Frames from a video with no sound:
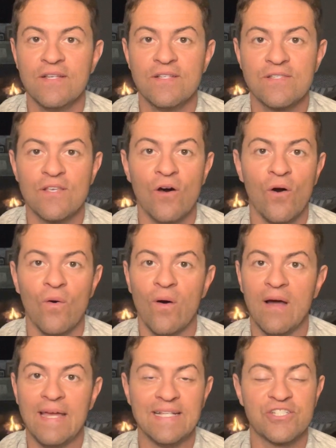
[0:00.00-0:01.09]
So
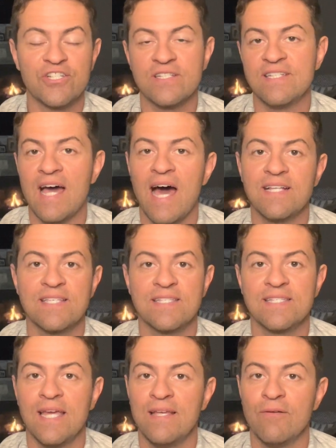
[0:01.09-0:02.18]
it's just not a
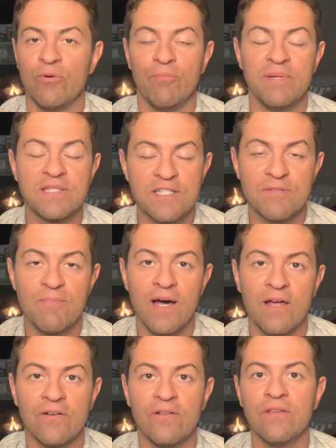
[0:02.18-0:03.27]
sustainable business
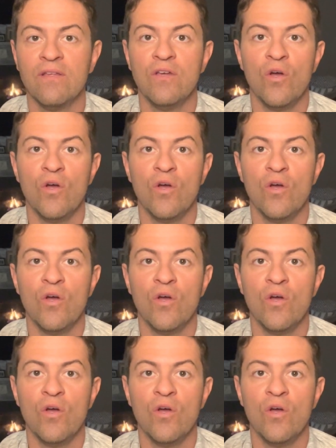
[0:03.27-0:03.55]
model